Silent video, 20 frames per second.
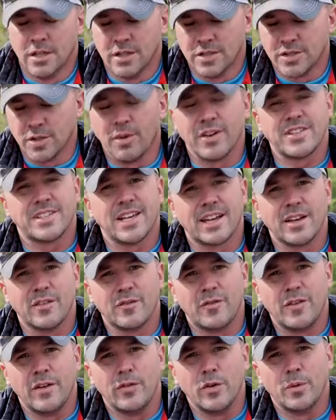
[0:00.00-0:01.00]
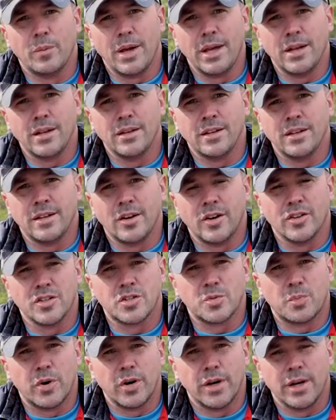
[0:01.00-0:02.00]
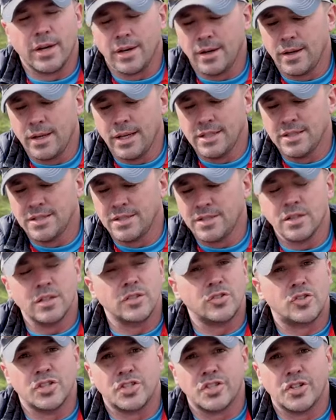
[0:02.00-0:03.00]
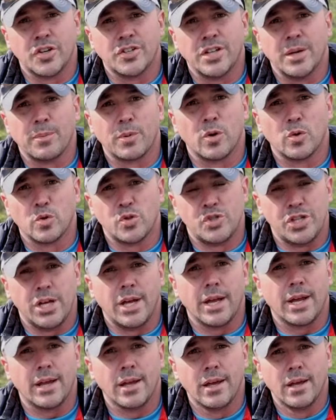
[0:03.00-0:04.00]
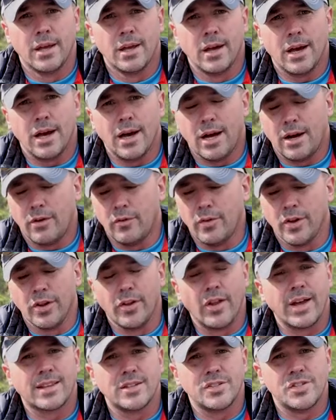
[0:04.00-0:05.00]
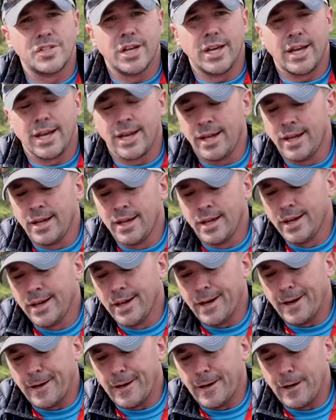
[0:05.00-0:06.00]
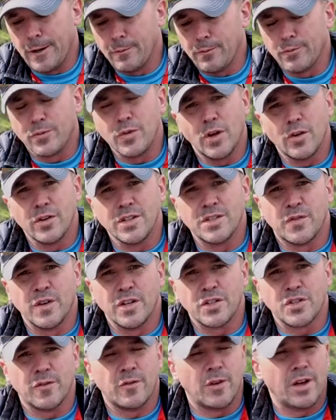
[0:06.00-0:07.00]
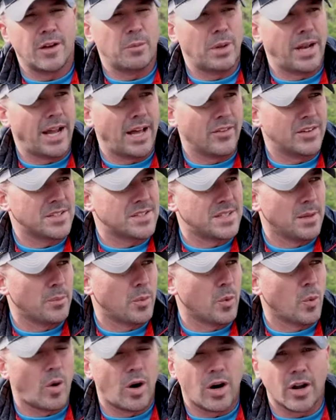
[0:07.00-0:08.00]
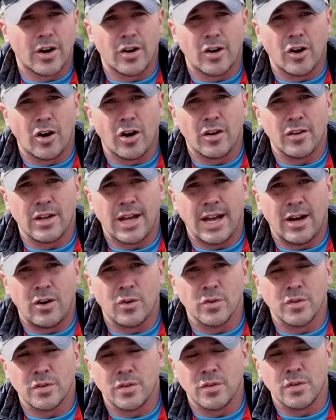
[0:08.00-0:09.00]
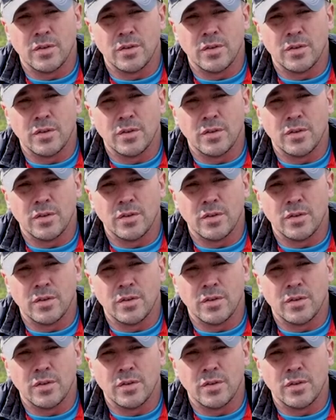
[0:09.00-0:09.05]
So my second favorite bait the, during the spring is just your typical jig. Uh, I uh, really like the jig. Um, you know, these fish have, have, been out in this deeper water and all, out,